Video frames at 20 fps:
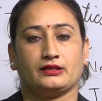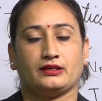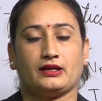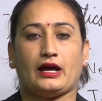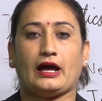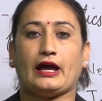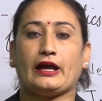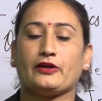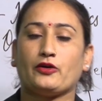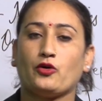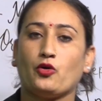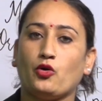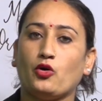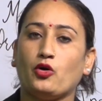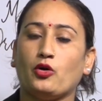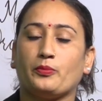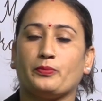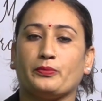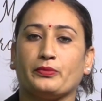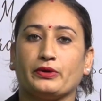I
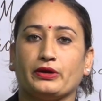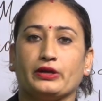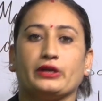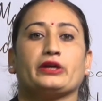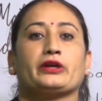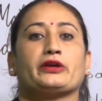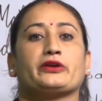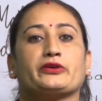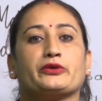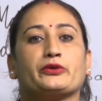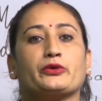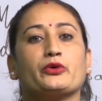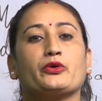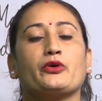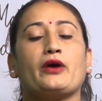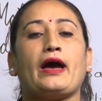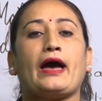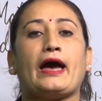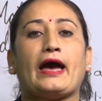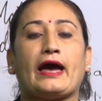hope you
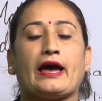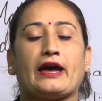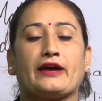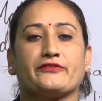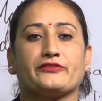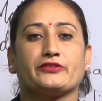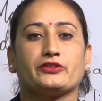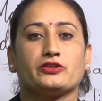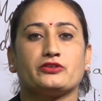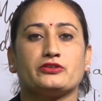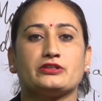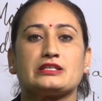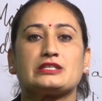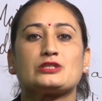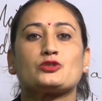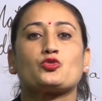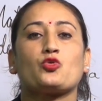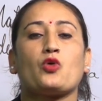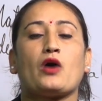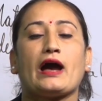have your
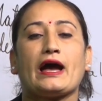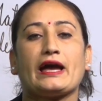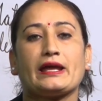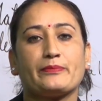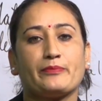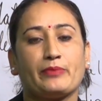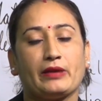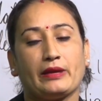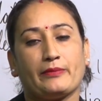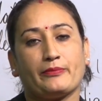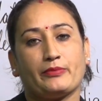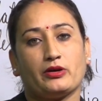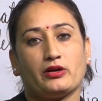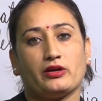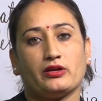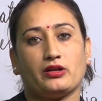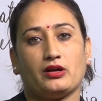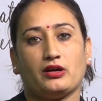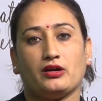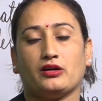square
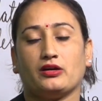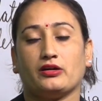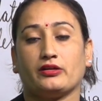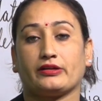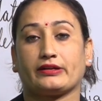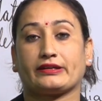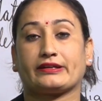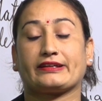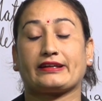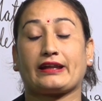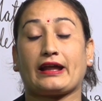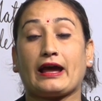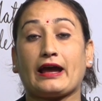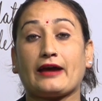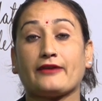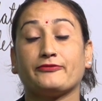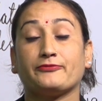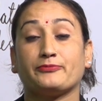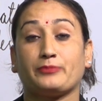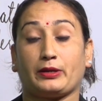paper or a
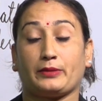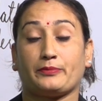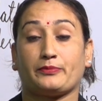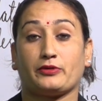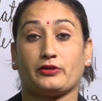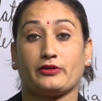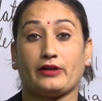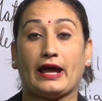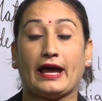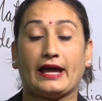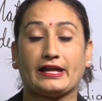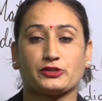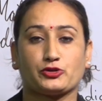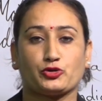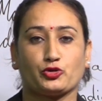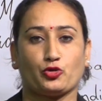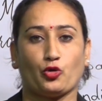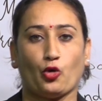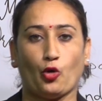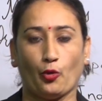graph paper at
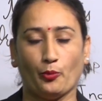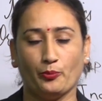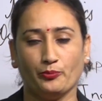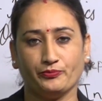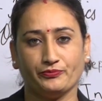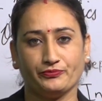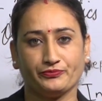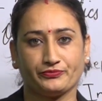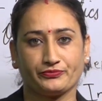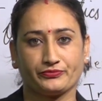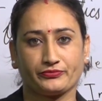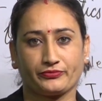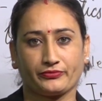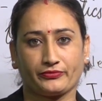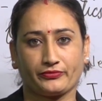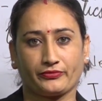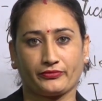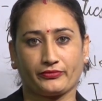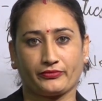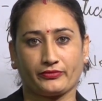your home.
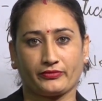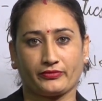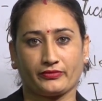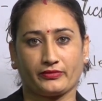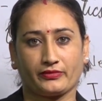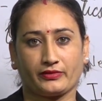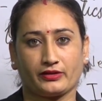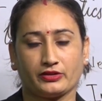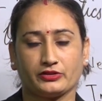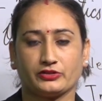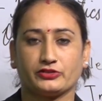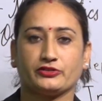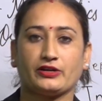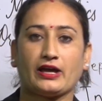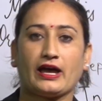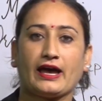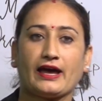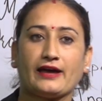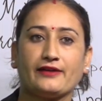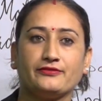Do you
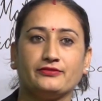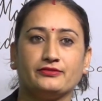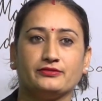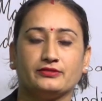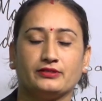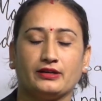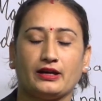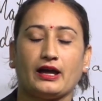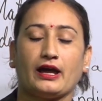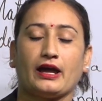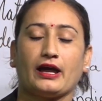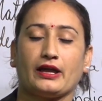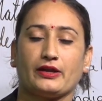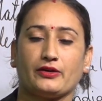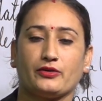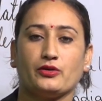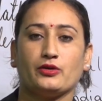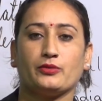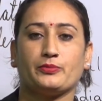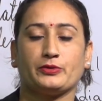have? I
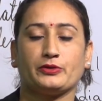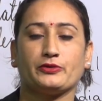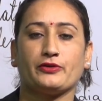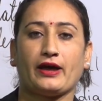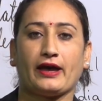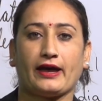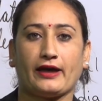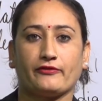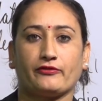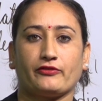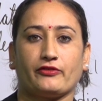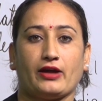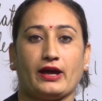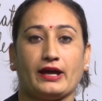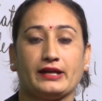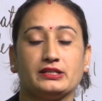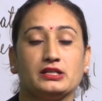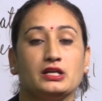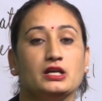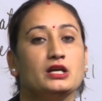hope you have,
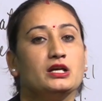right?